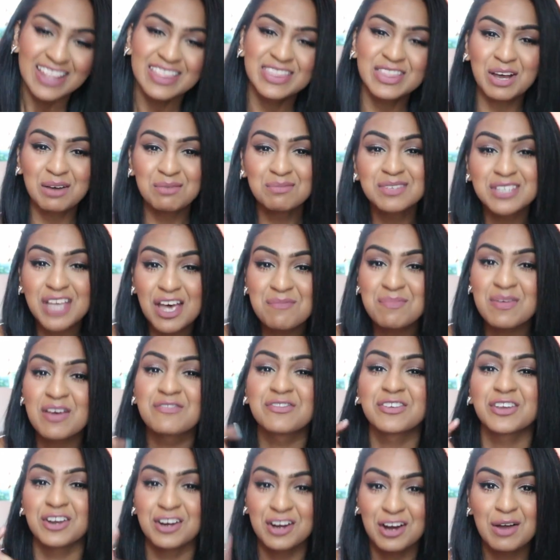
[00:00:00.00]
Thumbs up
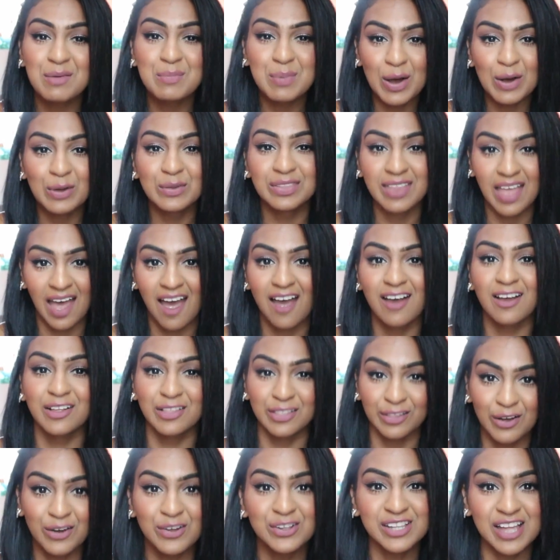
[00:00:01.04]
if you're about that
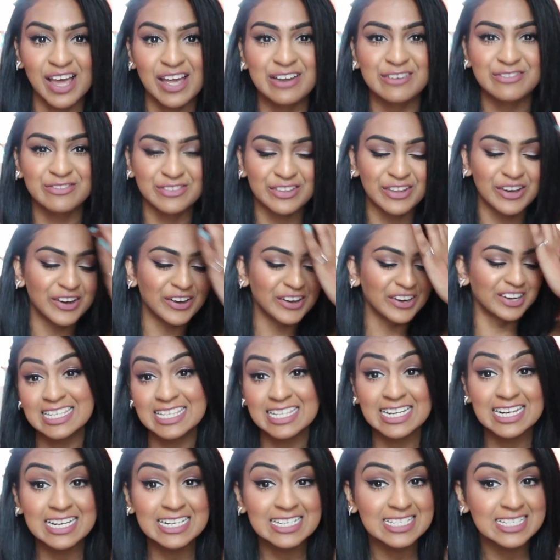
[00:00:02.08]
glow life though. The thing
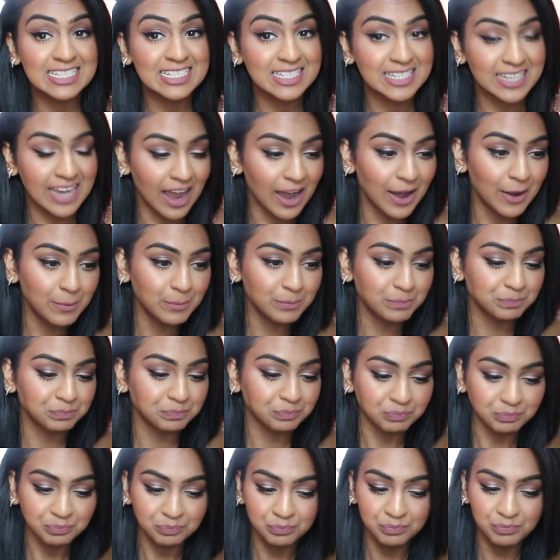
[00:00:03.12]
that I did get
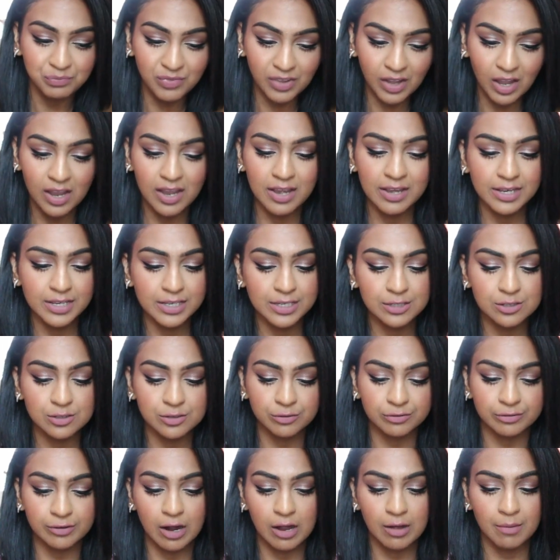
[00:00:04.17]
is
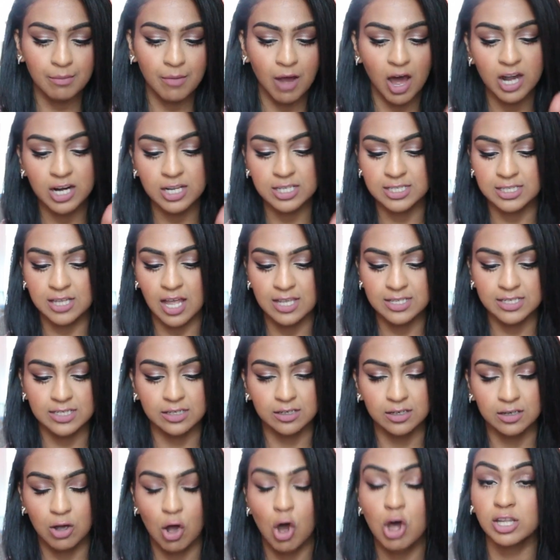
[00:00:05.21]
from
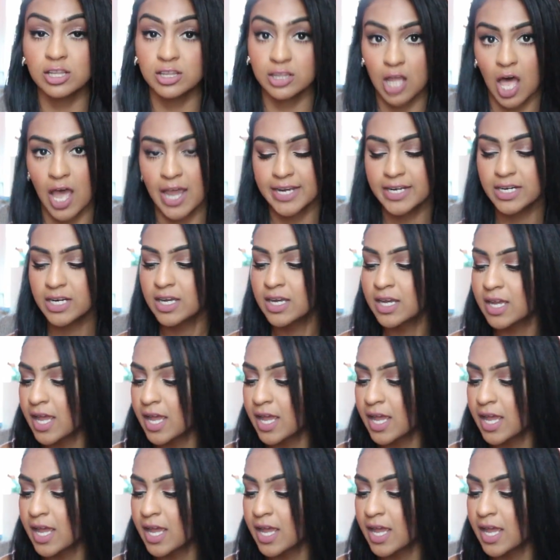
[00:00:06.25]
Anastasia online.